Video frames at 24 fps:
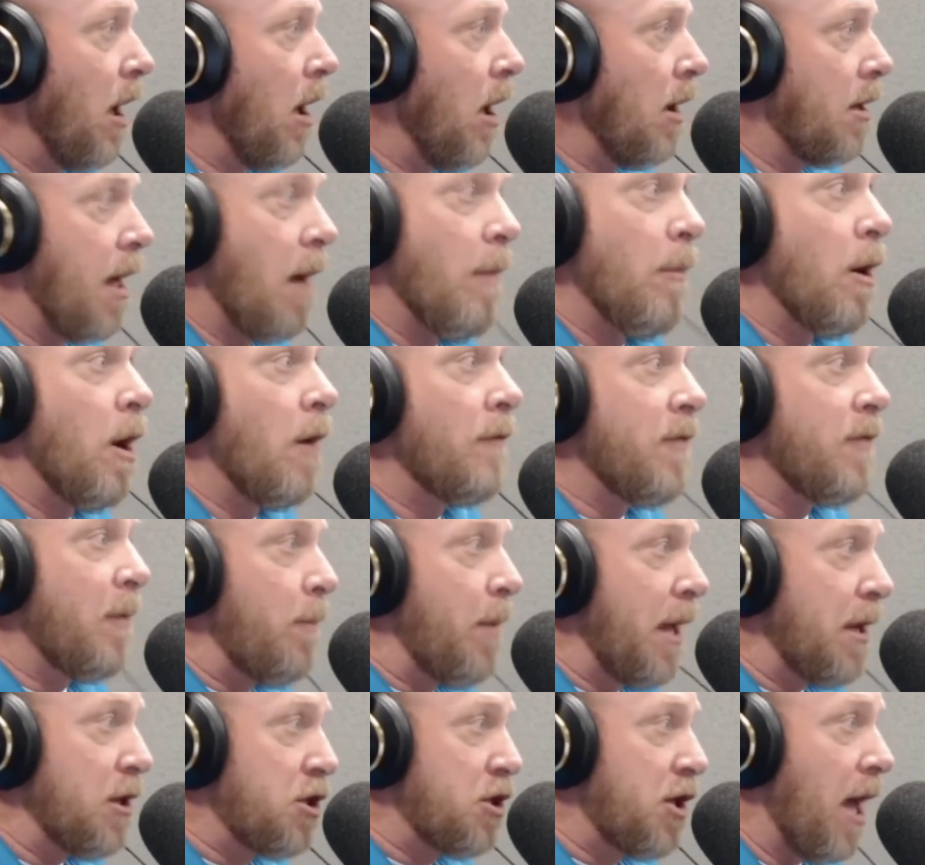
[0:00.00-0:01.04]
coming off the
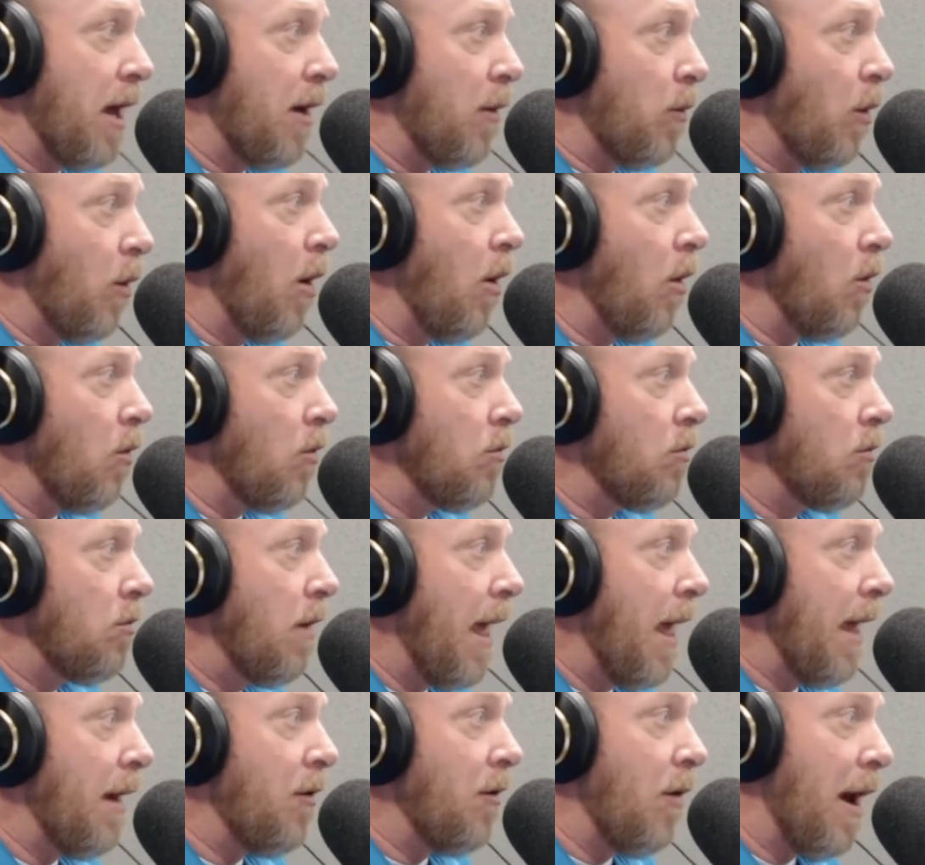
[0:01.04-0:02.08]
bench kind of role.
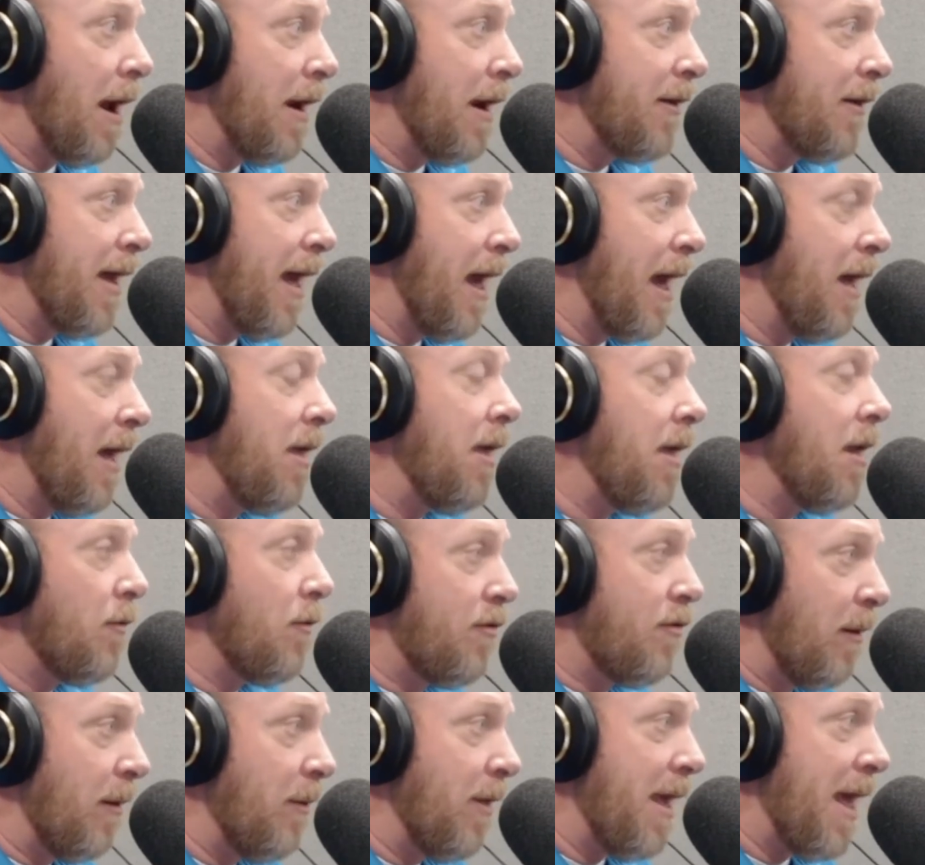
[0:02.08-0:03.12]
And a lot of the guys, you know,
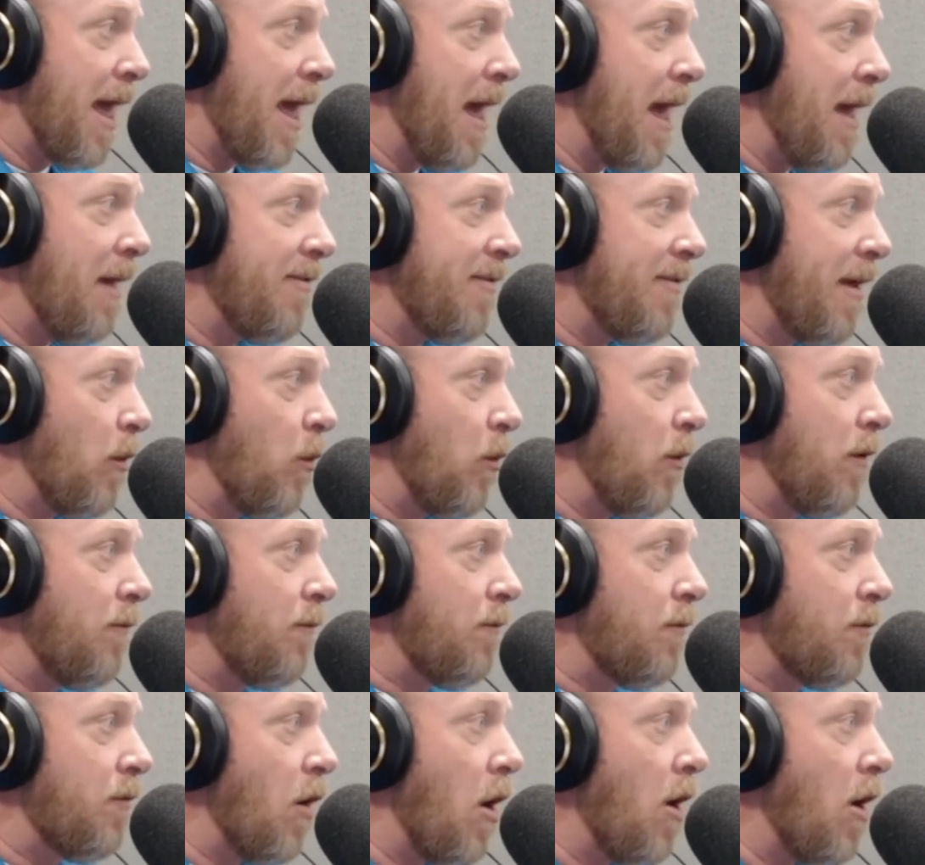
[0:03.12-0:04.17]
some of the guys that we've
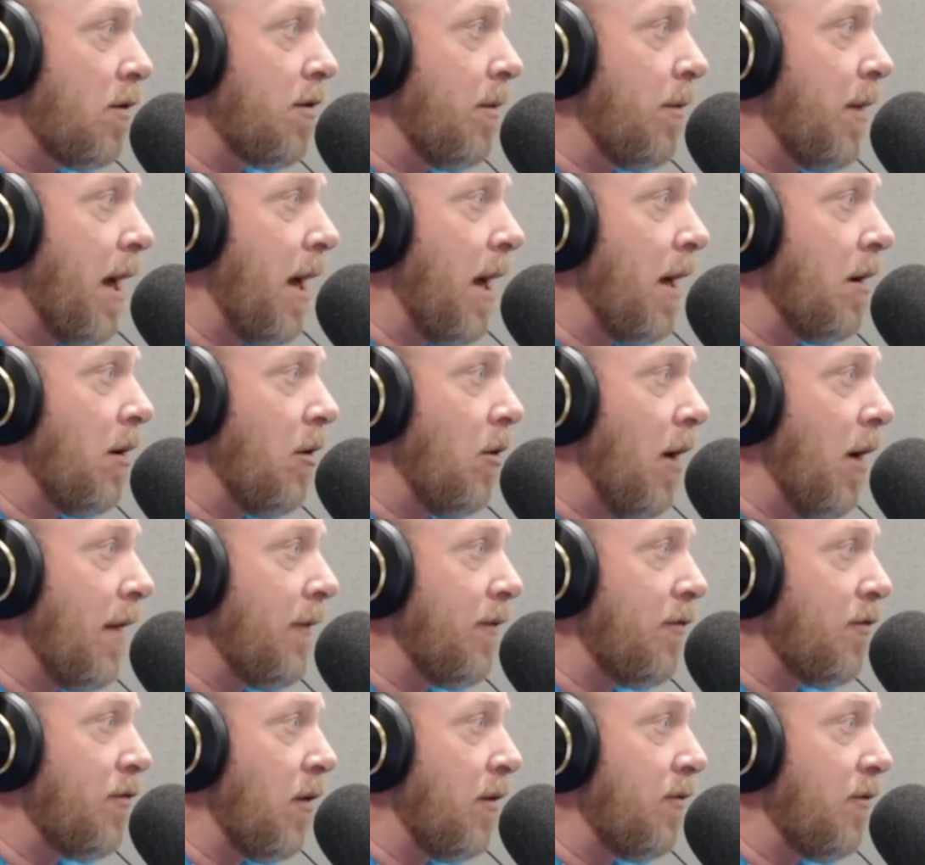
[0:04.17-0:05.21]
talked about a lot
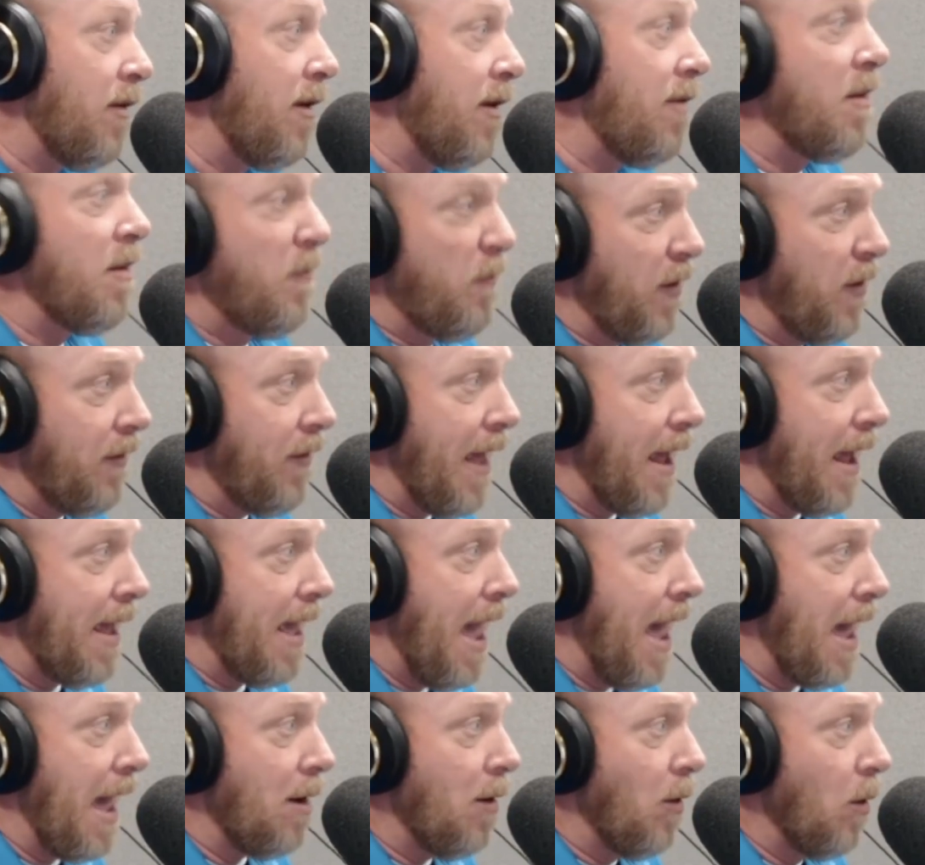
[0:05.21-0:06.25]
this offseason fit that
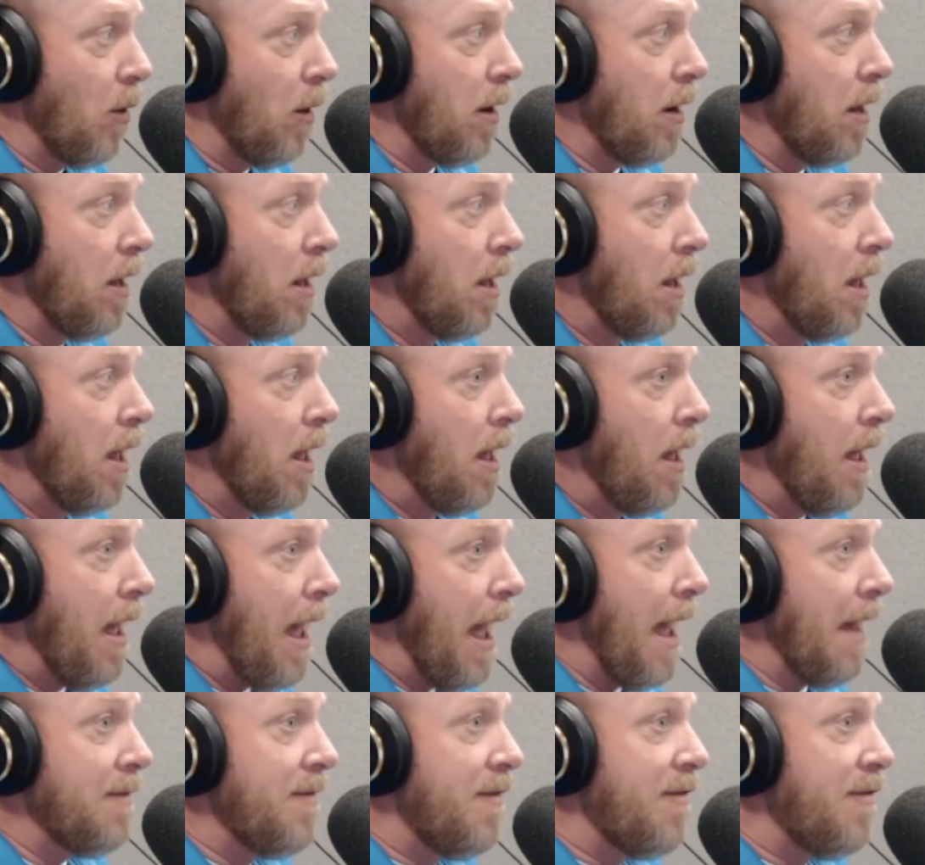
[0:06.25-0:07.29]
category.
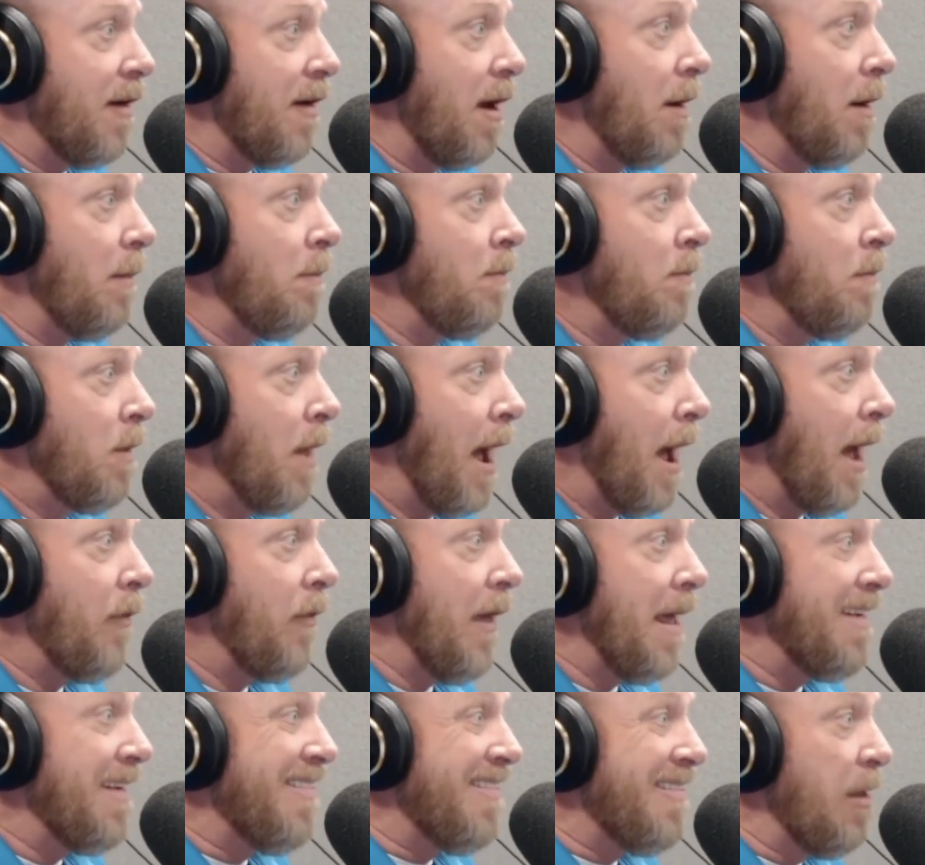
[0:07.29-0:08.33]
And some, I
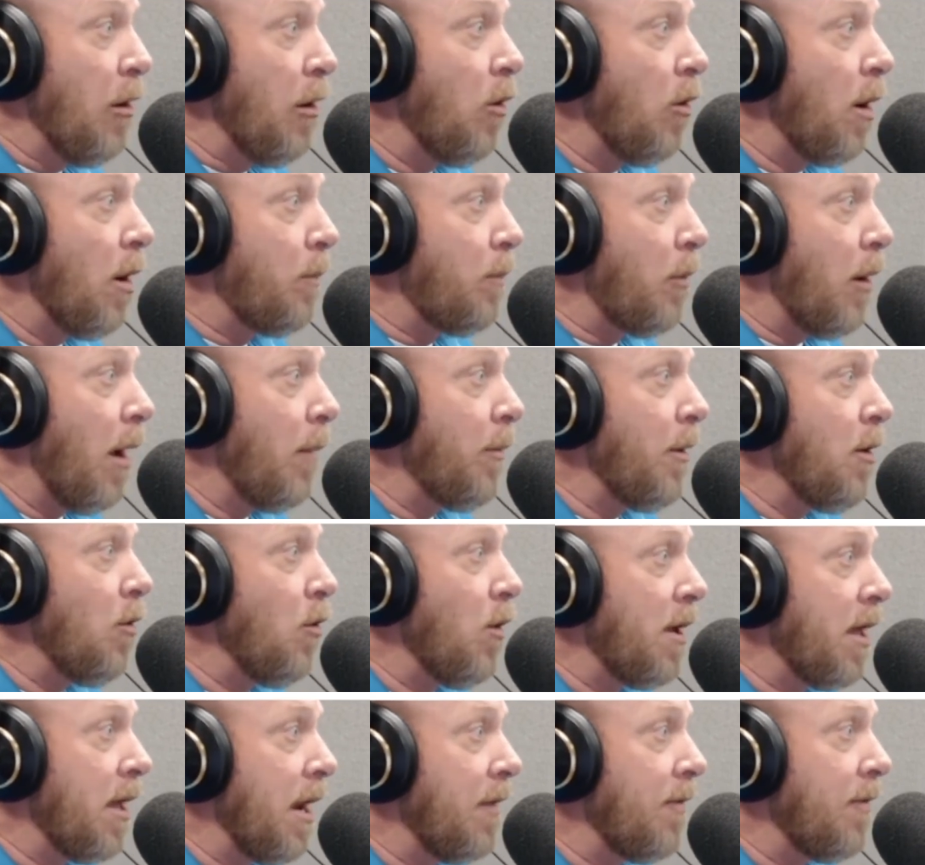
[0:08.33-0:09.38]
think, still are probably
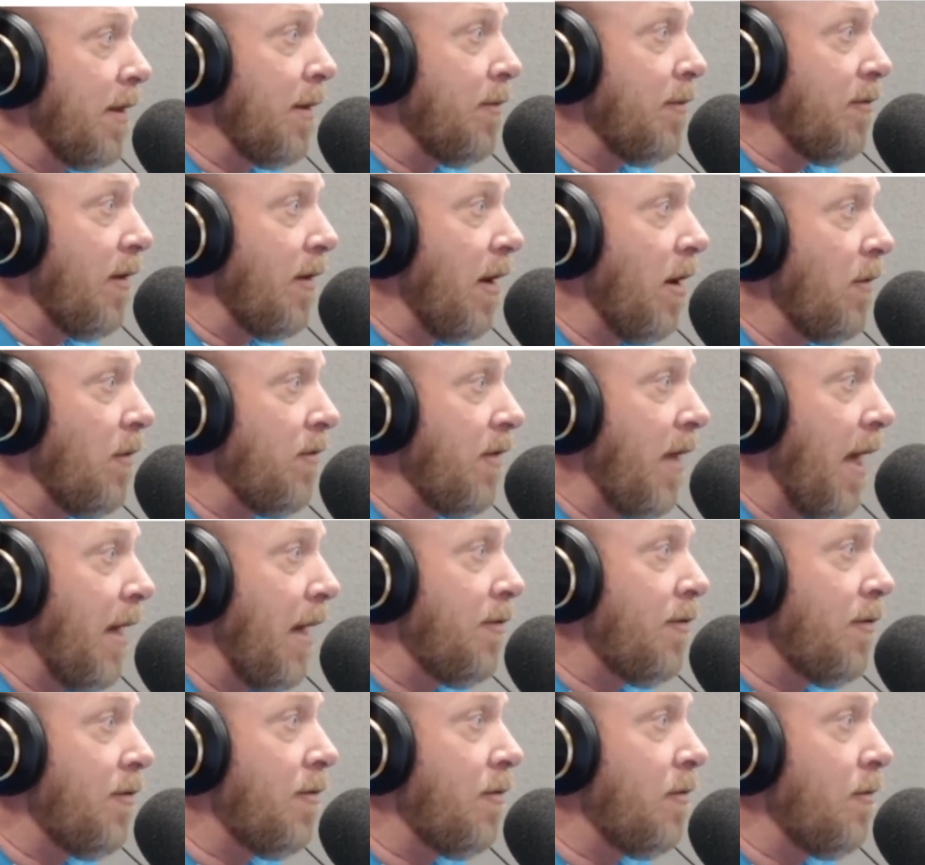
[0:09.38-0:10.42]
looking at themselves
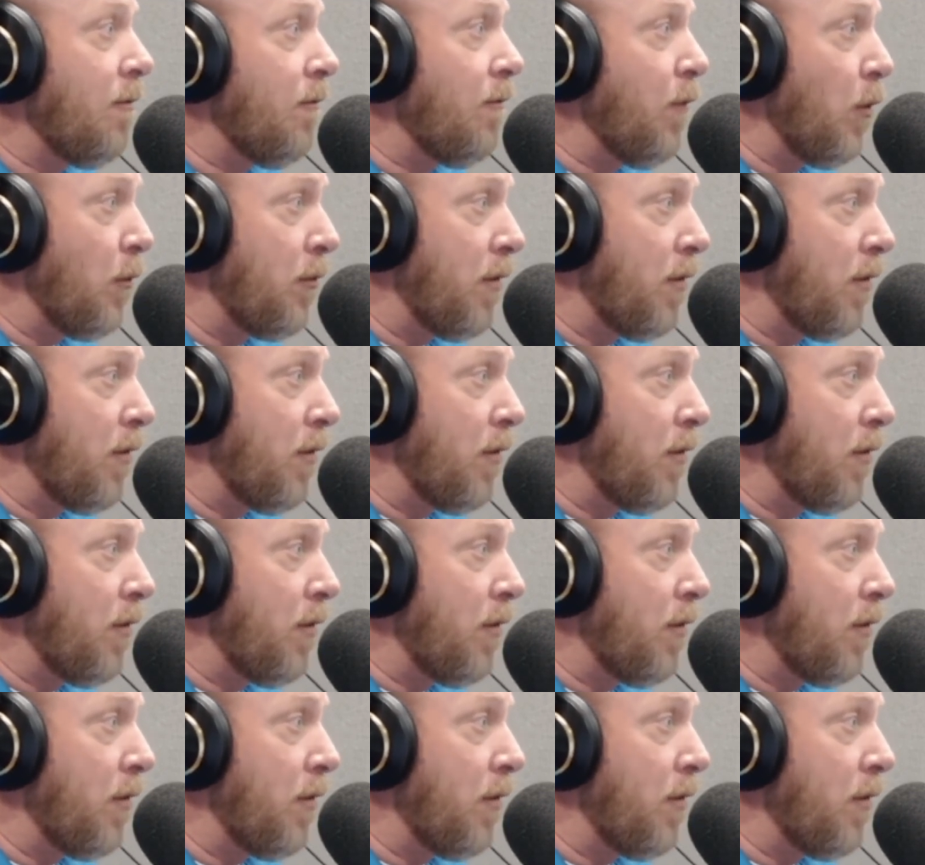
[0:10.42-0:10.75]
as full